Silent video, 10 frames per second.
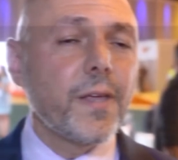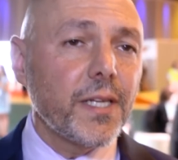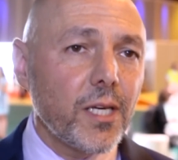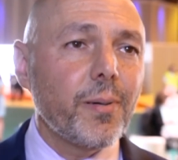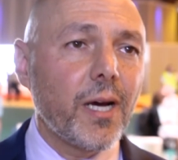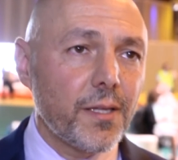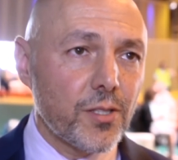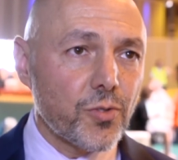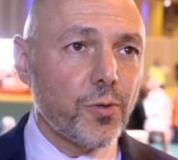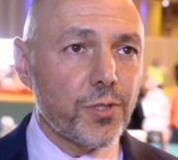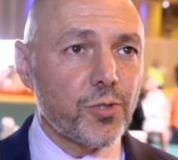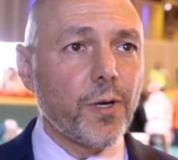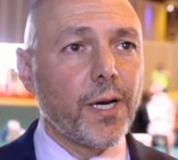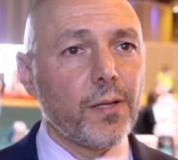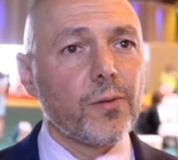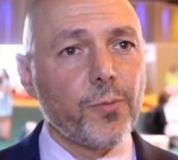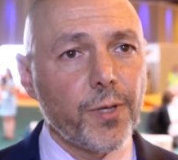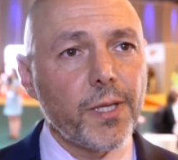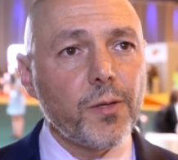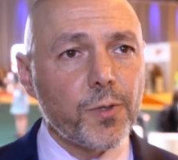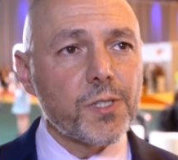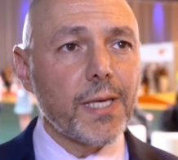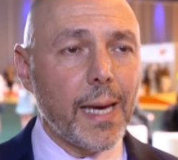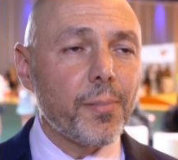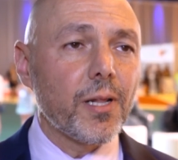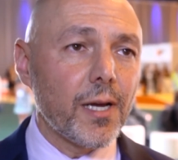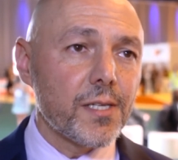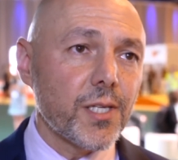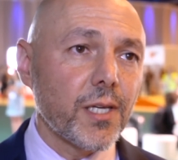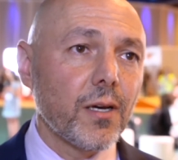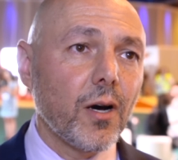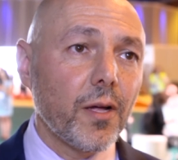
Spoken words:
The idea behind the SCORES trial really was capitalizing